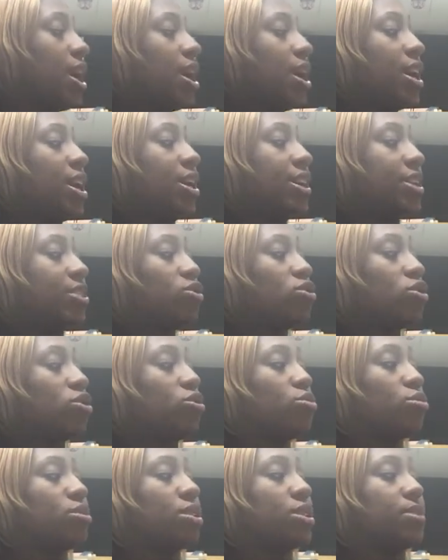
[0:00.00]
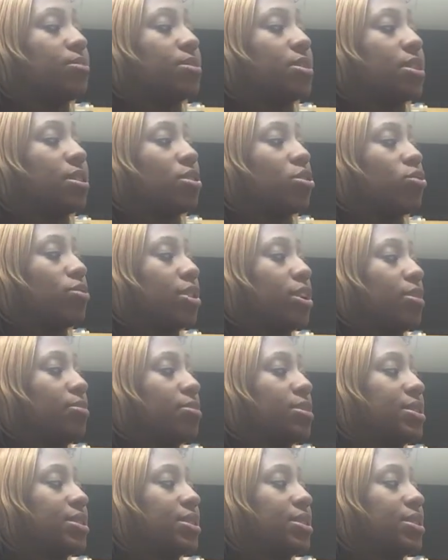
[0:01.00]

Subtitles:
He introduced them to the Creams.